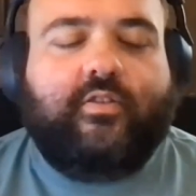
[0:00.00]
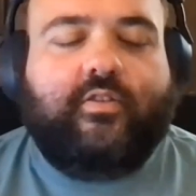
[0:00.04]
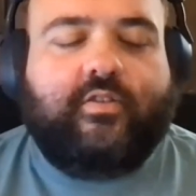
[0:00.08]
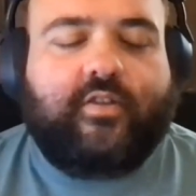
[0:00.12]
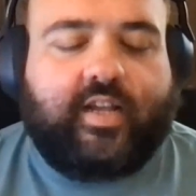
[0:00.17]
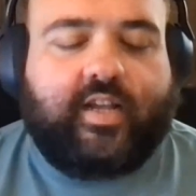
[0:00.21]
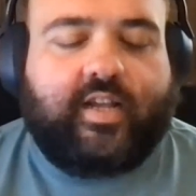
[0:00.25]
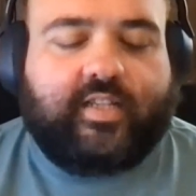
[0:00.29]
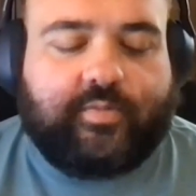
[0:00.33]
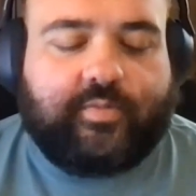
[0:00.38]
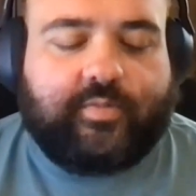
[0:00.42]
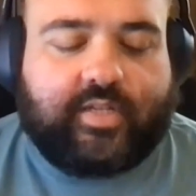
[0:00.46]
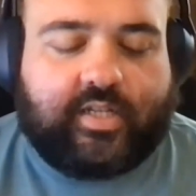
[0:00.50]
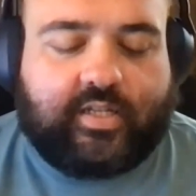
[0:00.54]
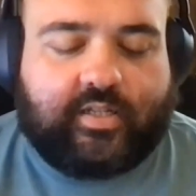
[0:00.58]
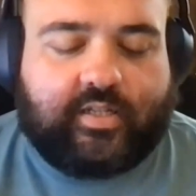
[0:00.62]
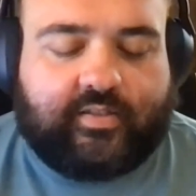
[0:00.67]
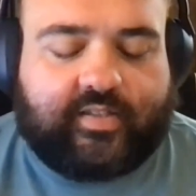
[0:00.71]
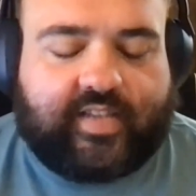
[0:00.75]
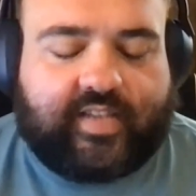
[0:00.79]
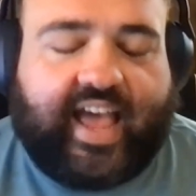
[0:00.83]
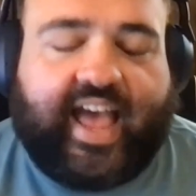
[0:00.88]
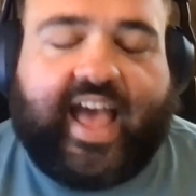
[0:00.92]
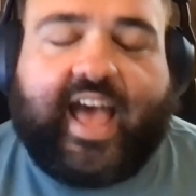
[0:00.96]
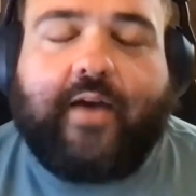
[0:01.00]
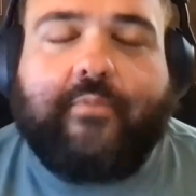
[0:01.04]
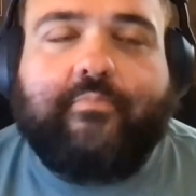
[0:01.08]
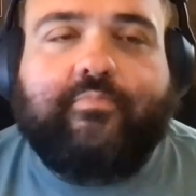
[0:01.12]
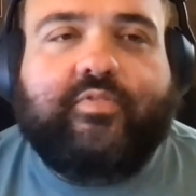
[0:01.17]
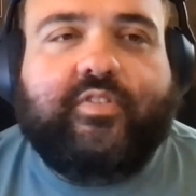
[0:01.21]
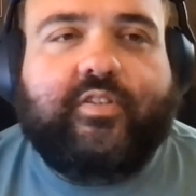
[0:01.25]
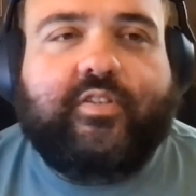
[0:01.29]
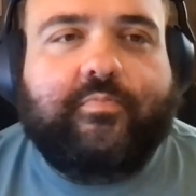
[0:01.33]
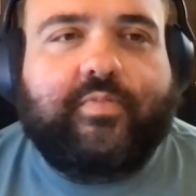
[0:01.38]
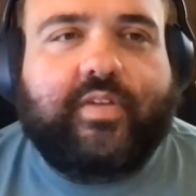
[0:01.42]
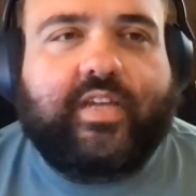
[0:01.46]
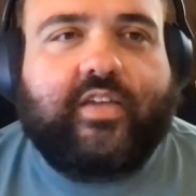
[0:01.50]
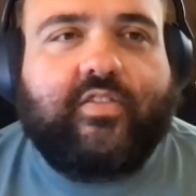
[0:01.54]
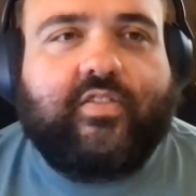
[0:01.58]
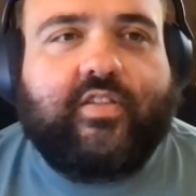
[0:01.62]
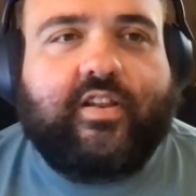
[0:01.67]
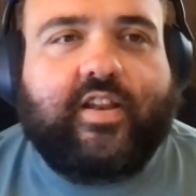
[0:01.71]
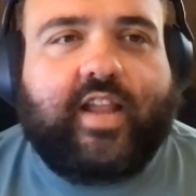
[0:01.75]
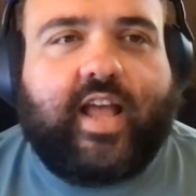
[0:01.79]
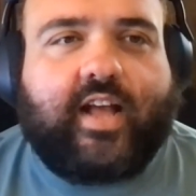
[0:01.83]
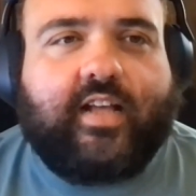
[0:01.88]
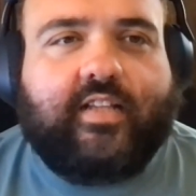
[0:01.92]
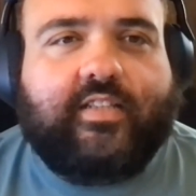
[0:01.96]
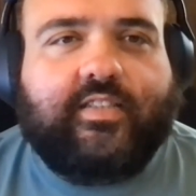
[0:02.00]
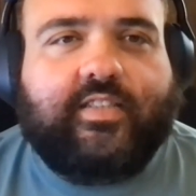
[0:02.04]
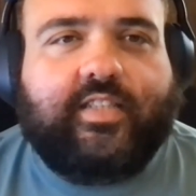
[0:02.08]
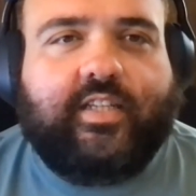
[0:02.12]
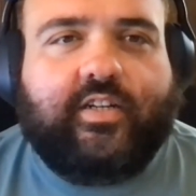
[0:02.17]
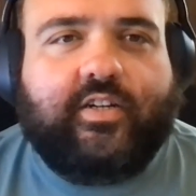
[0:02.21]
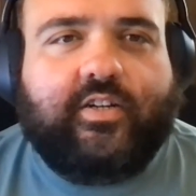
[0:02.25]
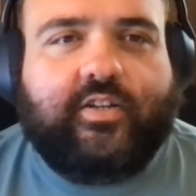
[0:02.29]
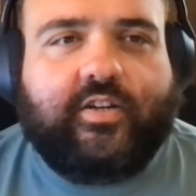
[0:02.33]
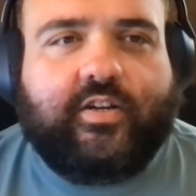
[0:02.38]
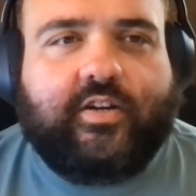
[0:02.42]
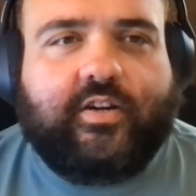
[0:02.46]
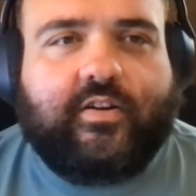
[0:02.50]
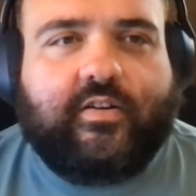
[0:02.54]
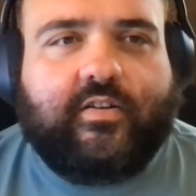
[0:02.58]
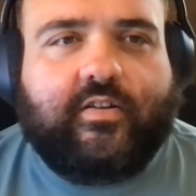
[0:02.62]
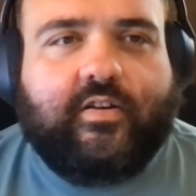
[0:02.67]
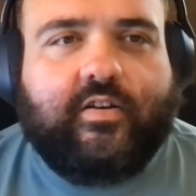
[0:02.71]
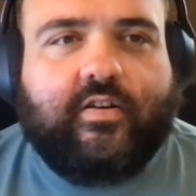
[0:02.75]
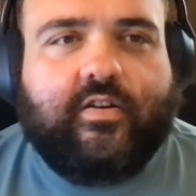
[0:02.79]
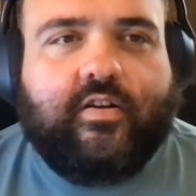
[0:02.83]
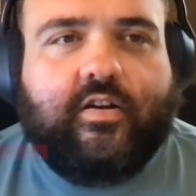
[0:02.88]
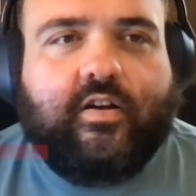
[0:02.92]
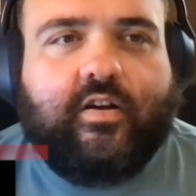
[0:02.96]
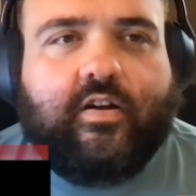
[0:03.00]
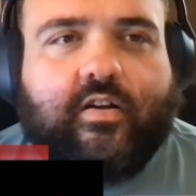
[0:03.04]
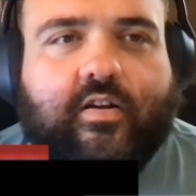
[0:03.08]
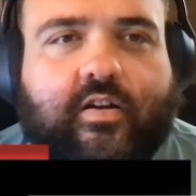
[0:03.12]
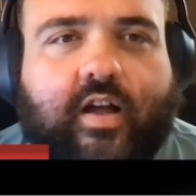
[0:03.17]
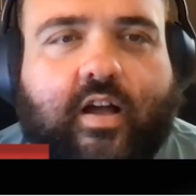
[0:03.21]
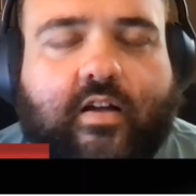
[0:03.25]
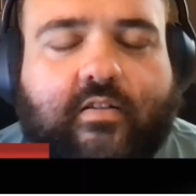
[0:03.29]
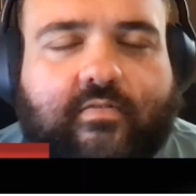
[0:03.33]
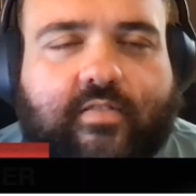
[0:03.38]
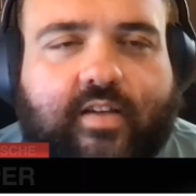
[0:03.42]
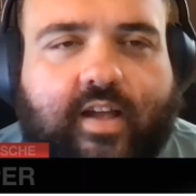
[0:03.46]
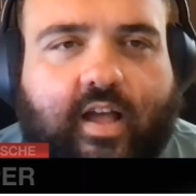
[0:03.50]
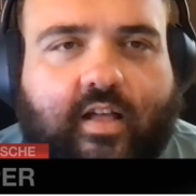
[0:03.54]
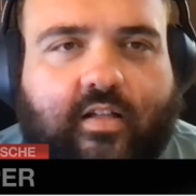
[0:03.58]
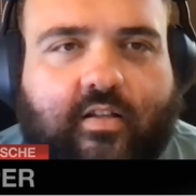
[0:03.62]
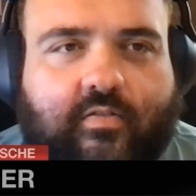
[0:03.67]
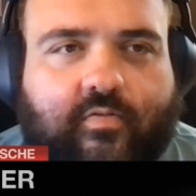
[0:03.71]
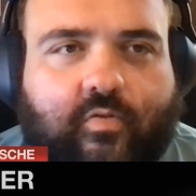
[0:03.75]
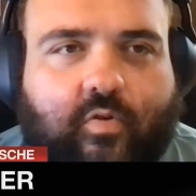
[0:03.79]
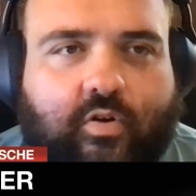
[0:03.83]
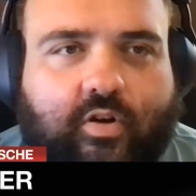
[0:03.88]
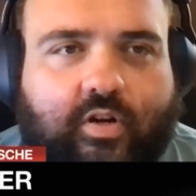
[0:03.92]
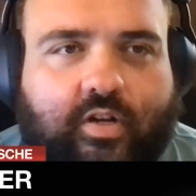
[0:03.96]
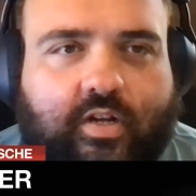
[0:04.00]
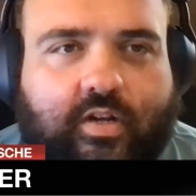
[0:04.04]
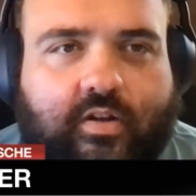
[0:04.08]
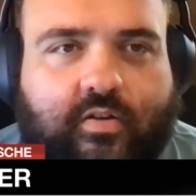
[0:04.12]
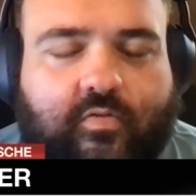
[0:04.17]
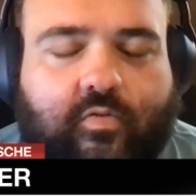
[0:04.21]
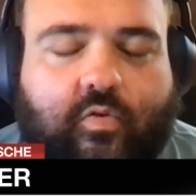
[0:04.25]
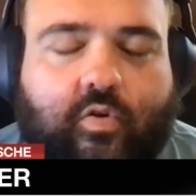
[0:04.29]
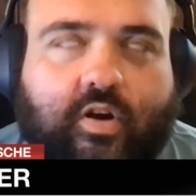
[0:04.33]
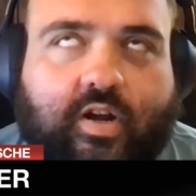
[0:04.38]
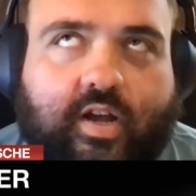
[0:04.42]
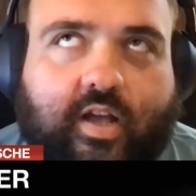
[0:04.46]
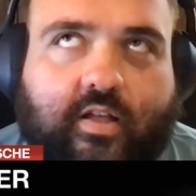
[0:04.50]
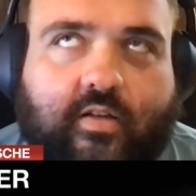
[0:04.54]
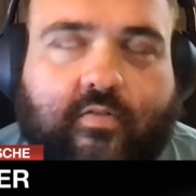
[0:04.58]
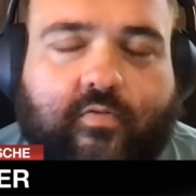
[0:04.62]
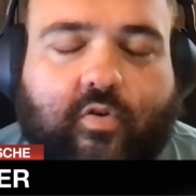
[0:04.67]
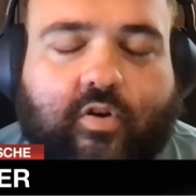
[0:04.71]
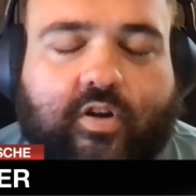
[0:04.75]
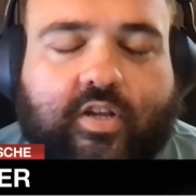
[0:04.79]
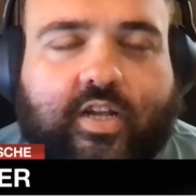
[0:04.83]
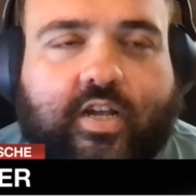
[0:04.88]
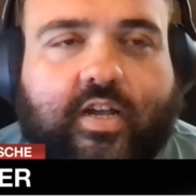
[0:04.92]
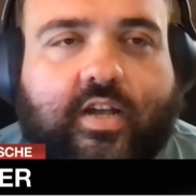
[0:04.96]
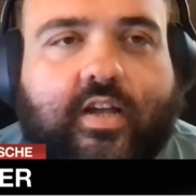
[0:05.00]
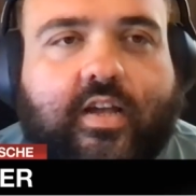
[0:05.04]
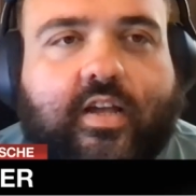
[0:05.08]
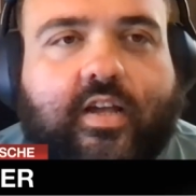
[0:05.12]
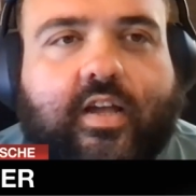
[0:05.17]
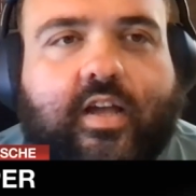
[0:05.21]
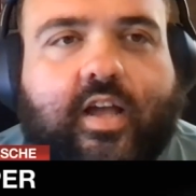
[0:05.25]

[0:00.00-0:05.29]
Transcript: Butler has been tapped to be the next senator of California for California.